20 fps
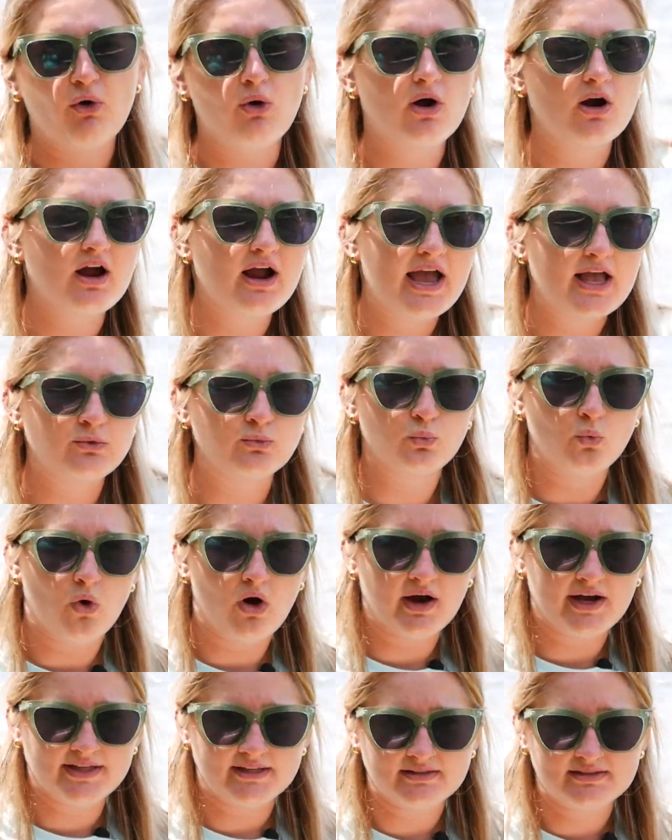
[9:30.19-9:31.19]
4
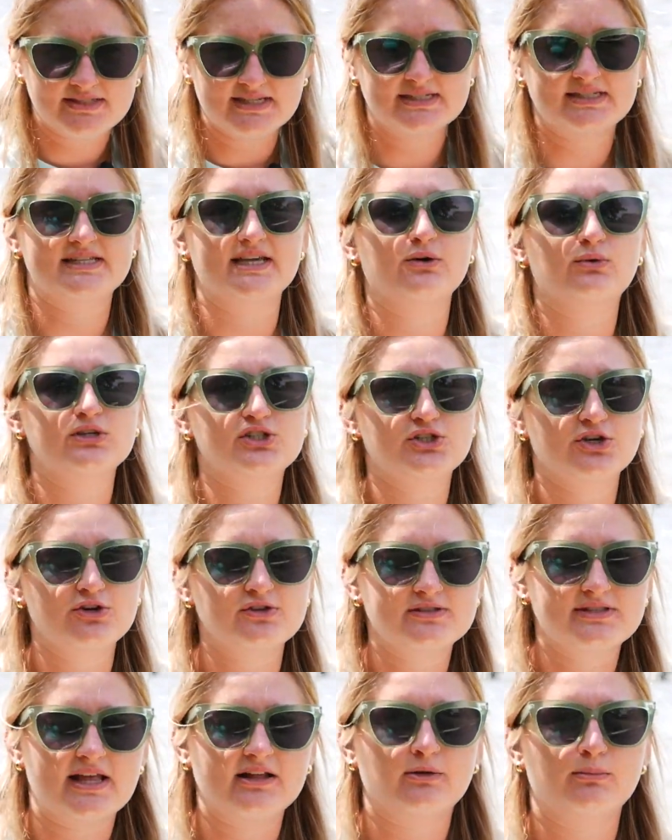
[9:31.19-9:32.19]
and 1
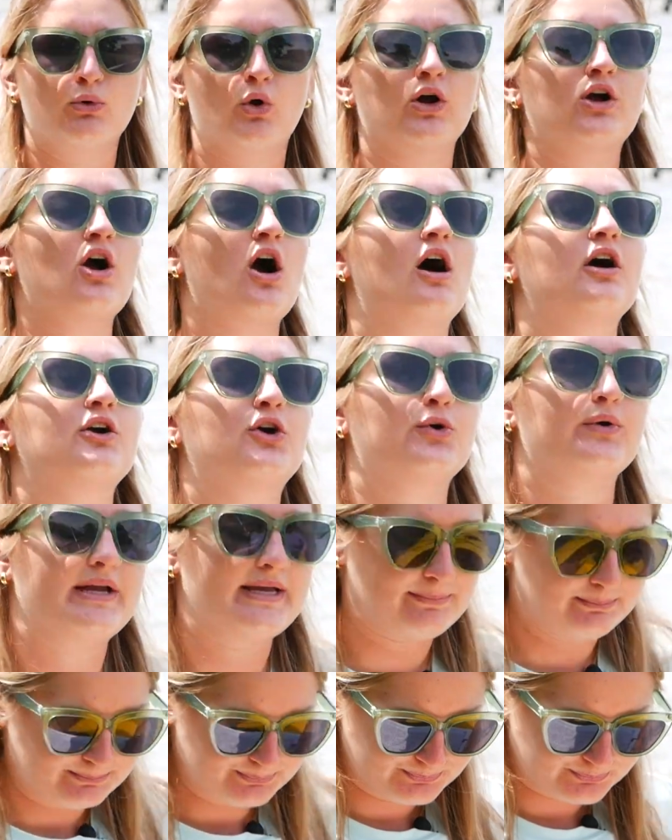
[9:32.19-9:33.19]
distinguishers that are more
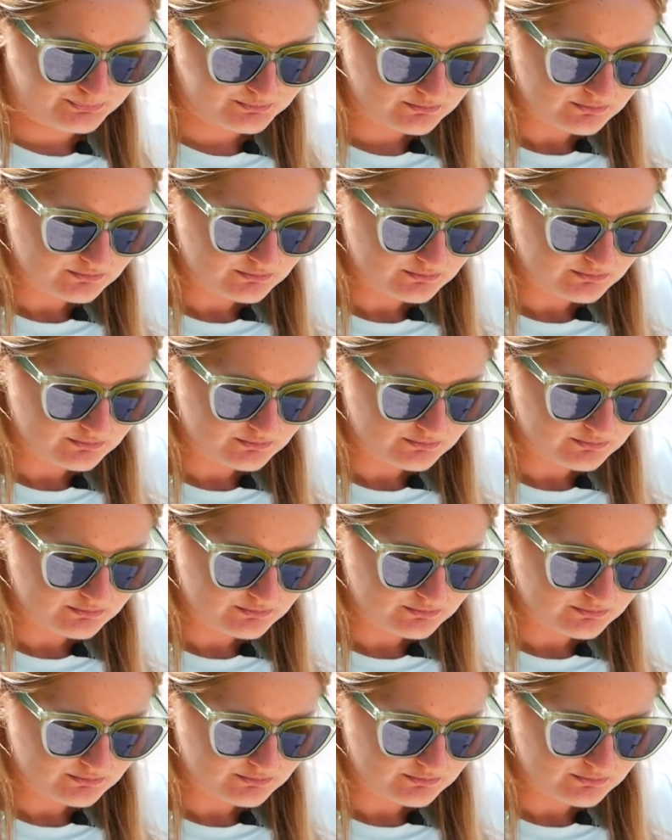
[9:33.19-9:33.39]
concrete.